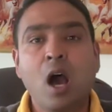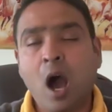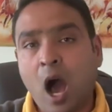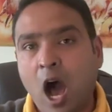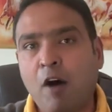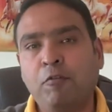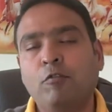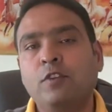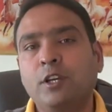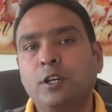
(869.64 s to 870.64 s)
half of
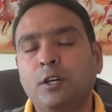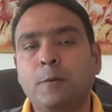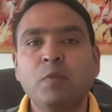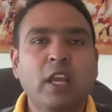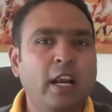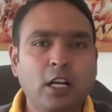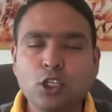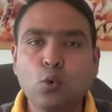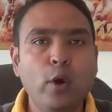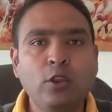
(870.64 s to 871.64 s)
the year. It is
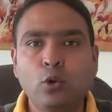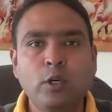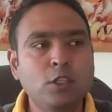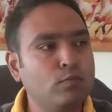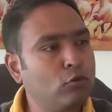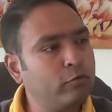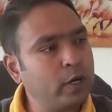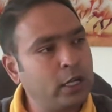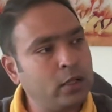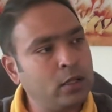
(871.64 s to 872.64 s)
going through its
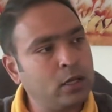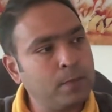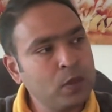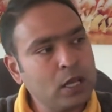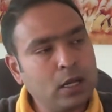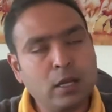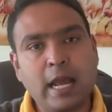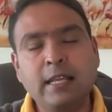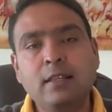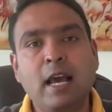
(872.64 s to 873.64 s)
movement in the
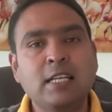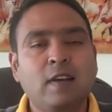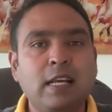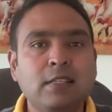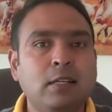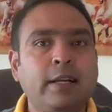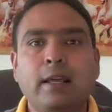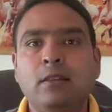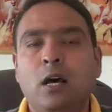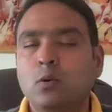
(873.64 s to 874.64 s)
ninth as well as the
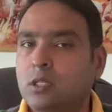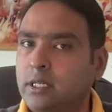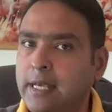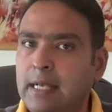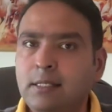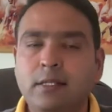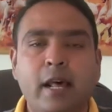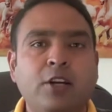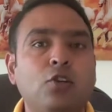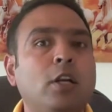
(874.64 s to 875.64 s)
10th house. Yes,
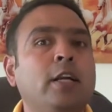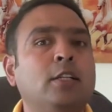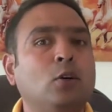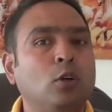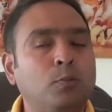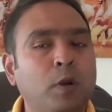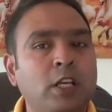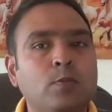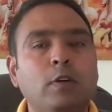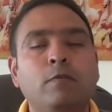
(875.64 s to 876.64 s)
directionally, it's a good
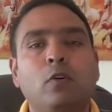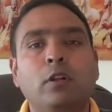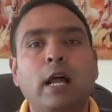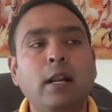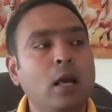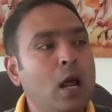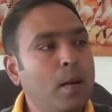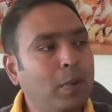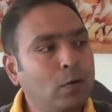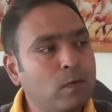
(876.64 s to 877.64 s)
placement for that.
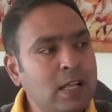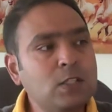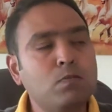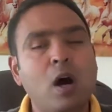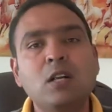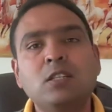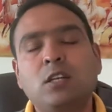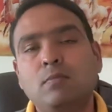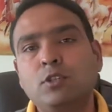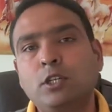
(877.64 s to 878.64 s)
But once Mars
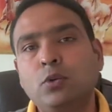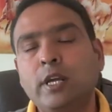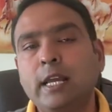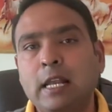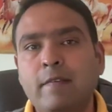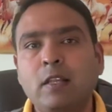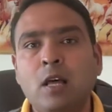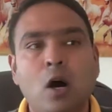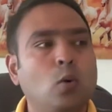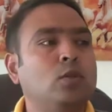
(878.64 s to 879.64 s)
comes into the 11th
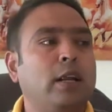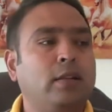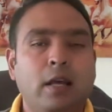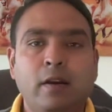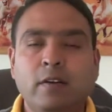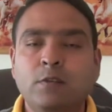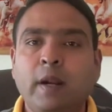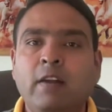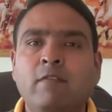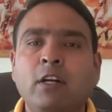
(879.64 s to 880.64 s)
house and then
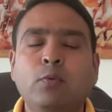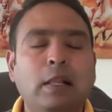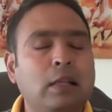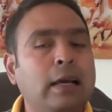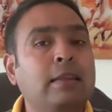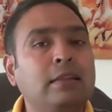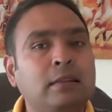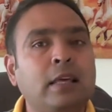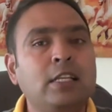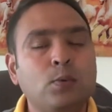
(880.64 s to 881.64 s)
respectively 12th, I think
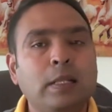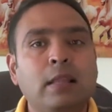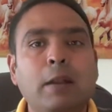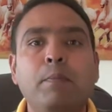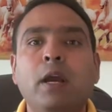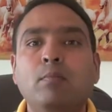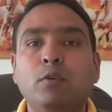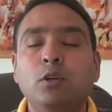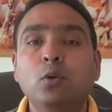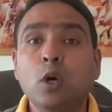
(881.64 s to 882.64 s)
things will then become
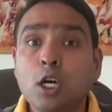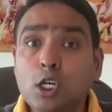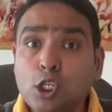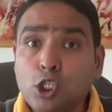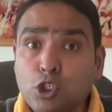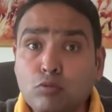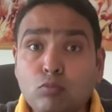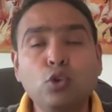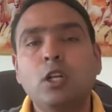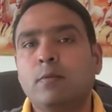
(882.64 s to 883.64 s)
to
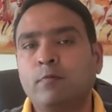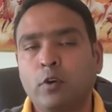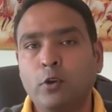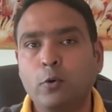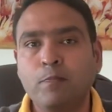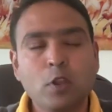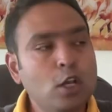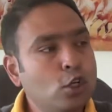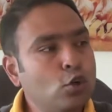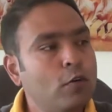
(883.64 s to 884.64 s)
smoothen up for you.
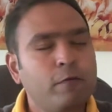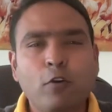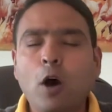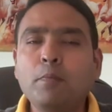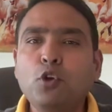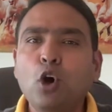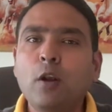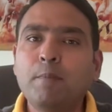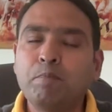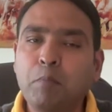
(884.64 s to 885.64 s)
So from your
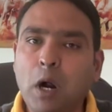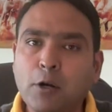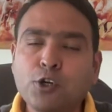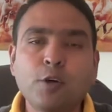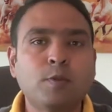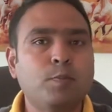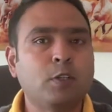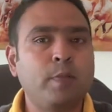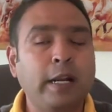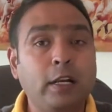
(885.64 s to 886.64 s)
partnerships
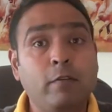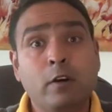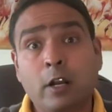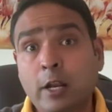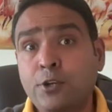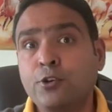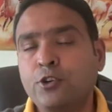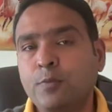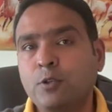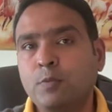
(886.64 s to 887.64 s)
perspective,
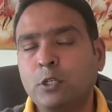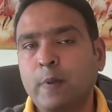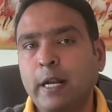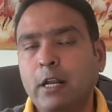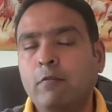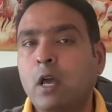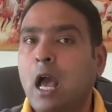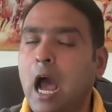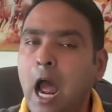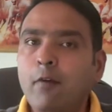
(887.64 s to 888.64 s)
relationships perspective,
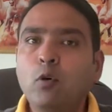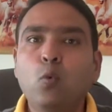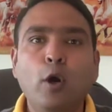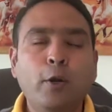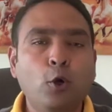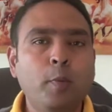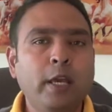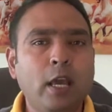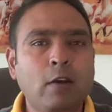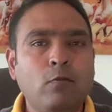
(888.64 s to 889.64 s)
I would want you to be
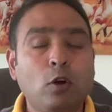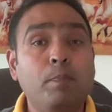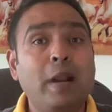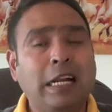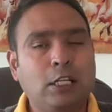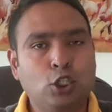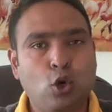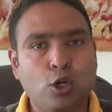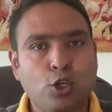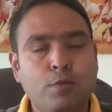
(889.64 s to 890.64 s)
careful, practice
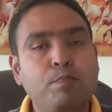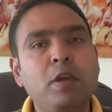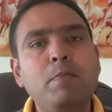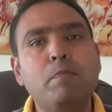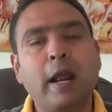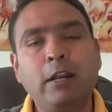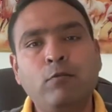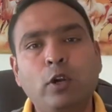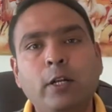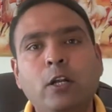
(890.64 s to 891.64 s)
caution, be
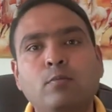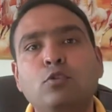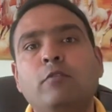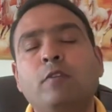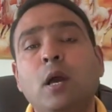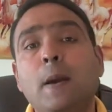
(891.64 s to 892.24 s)
mindful in terms of